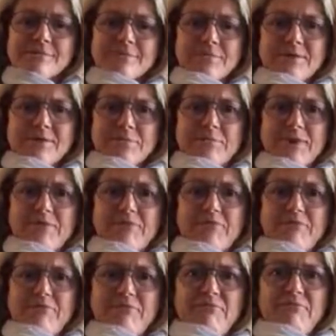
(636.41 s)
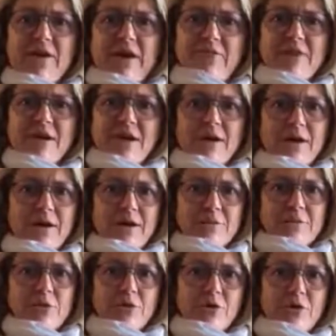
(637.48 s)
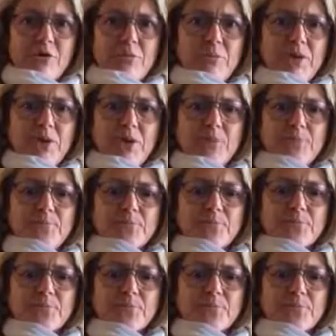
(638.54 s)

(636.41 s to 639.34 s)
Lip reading: Must have been very hard, poor old Pooh.